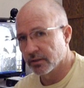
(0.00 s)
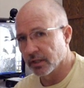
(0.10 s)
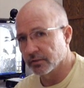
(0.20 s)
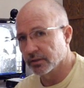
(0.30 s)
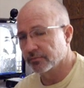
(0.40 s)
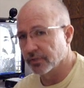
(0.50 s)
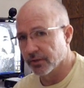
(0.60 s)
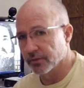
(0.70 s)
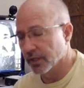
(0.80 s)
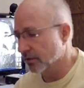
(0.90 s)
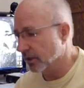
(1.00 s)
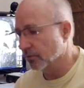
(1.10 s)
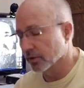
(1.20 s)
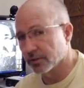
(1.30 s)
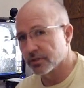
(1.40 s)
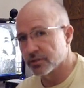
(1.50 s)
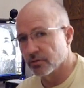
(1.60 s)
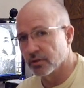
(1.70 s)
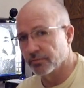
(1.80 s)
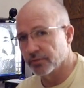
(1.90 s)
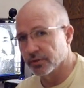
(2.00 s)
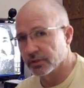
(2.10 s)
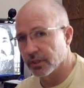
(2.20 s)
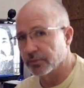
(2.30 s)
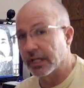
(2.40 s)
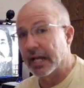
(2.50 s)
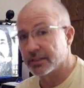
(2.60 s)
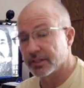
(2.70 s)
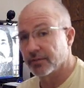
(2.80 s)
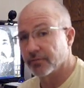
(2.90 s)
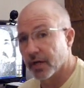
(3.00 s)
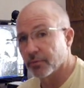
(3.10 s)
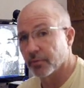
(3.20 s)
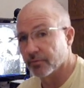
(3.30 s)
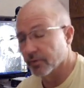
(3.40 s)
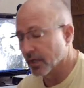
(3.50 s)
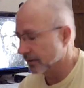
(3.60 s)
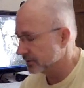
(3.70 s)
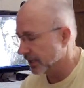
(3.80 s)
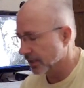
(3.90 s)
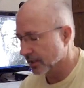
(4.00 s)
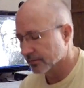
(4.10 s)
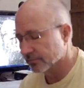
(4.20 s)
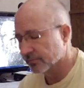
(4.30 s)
I lived near there, and I worked at this oil field company as a fire as a uh,